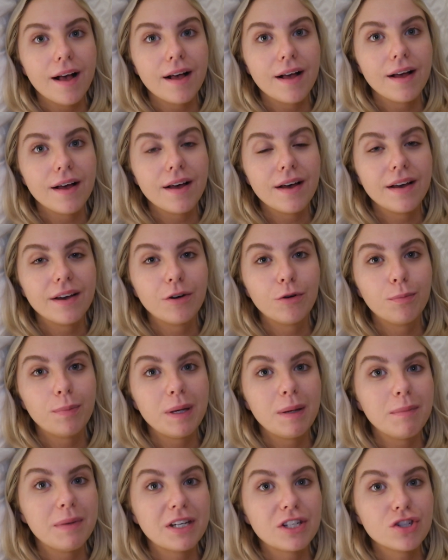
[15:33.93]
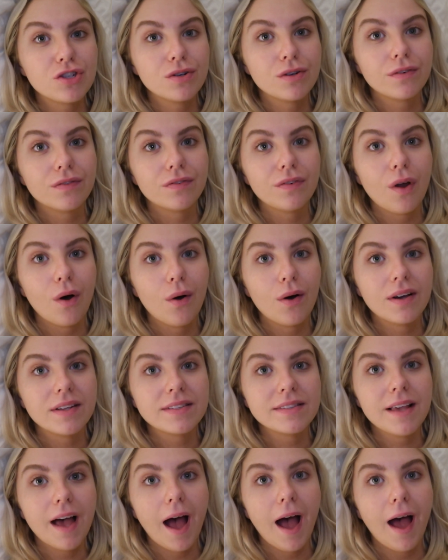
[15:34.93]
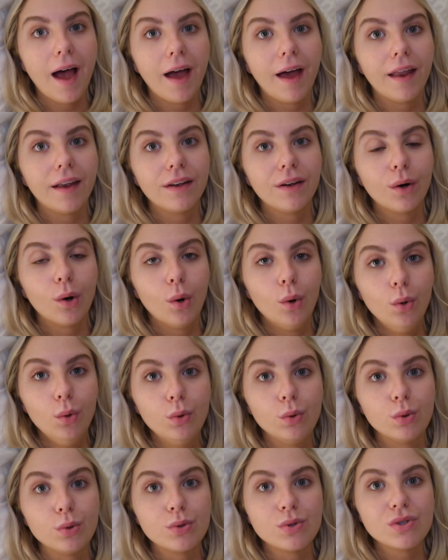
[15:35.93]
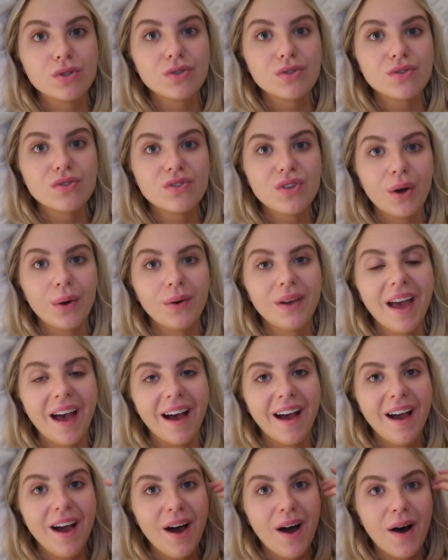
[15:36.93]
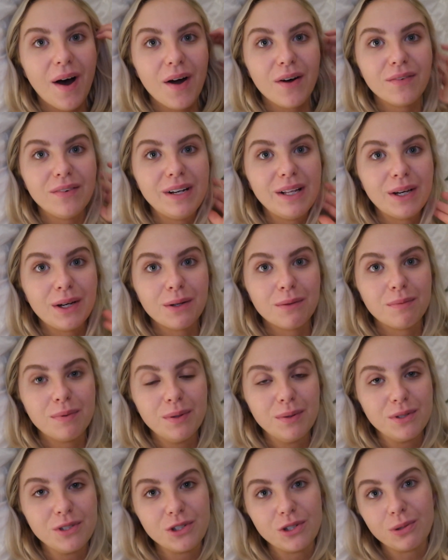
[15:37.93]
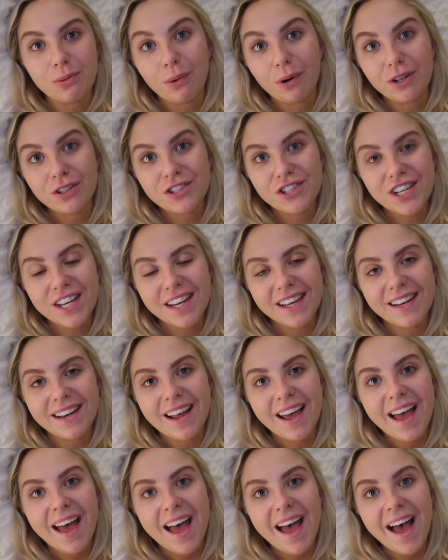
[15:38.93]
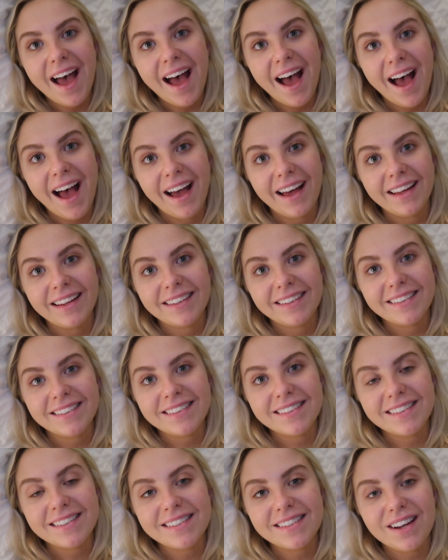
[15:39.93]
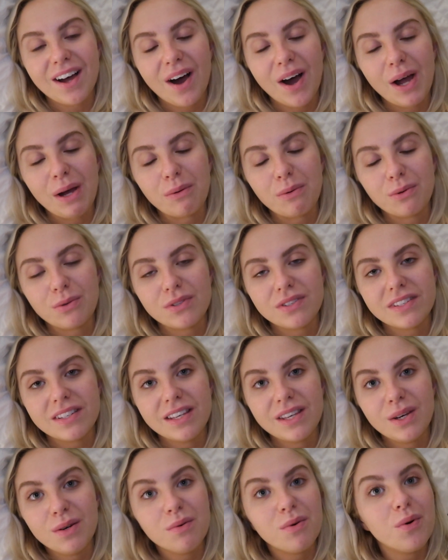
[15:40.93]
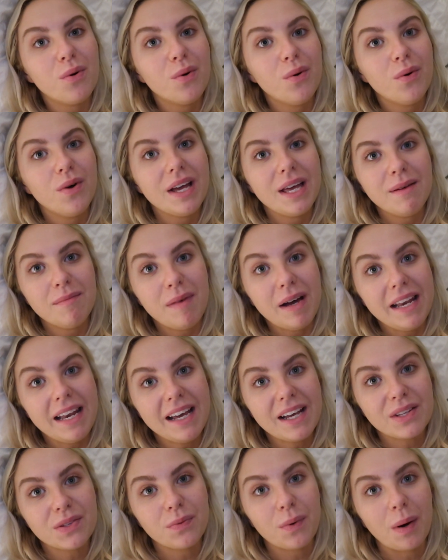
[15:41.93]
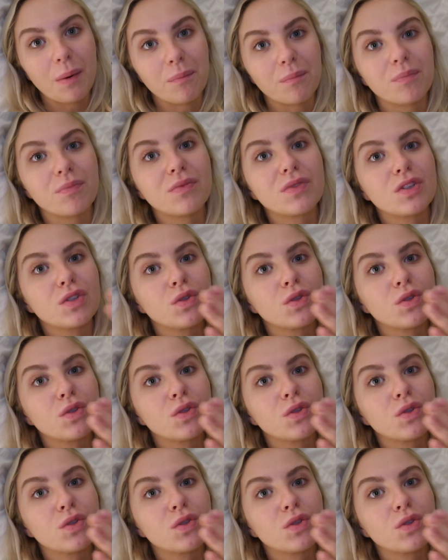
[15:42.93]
uh, it will be a mixture of vlogs and hauls. So yeah, I really hope you enjoyed watching, and I will see you all in my next one.